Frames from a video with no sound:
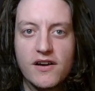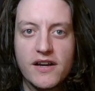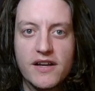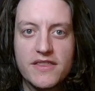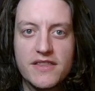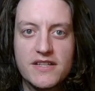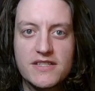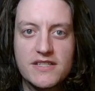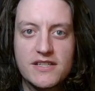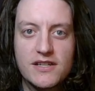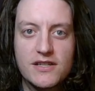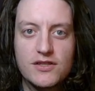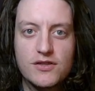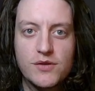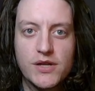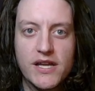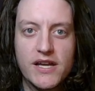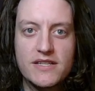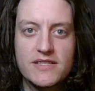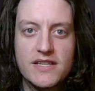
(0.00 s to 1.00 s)
All right, that's
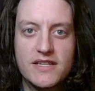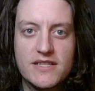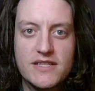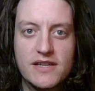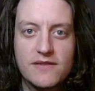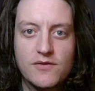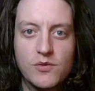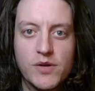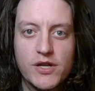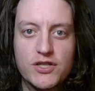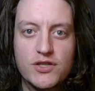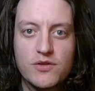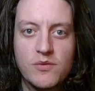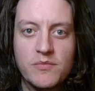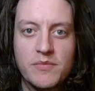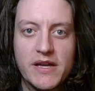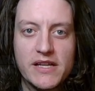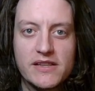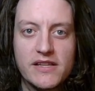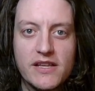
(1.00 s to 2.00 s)
going to do it, guys. Thanks again for
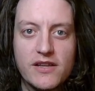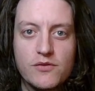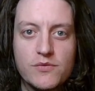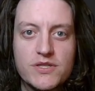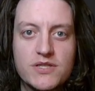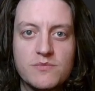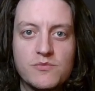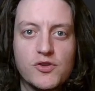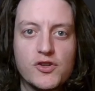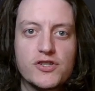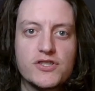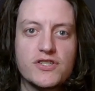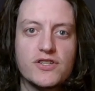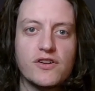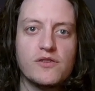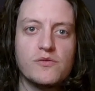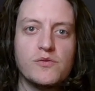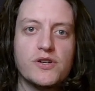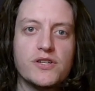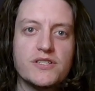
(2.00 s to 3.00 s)
watching. We'll be back later with some
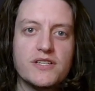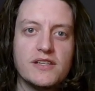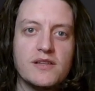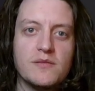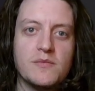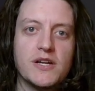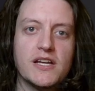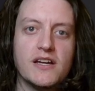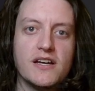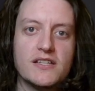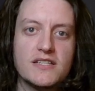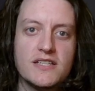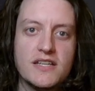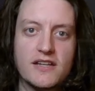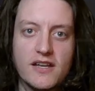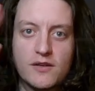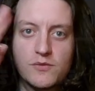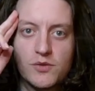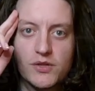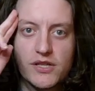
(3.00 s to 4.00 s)
more Star Wars Unlimited
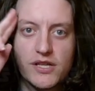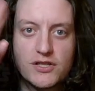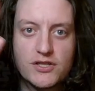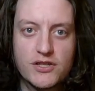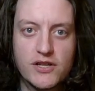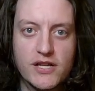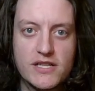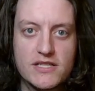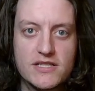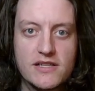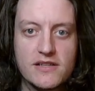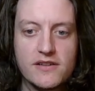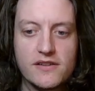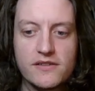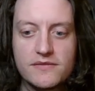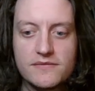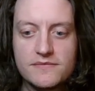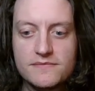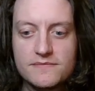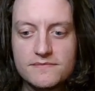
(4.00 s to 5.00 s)
content. I will catch you
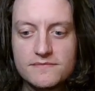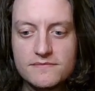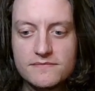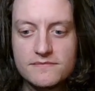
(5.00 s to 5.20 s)
guys later.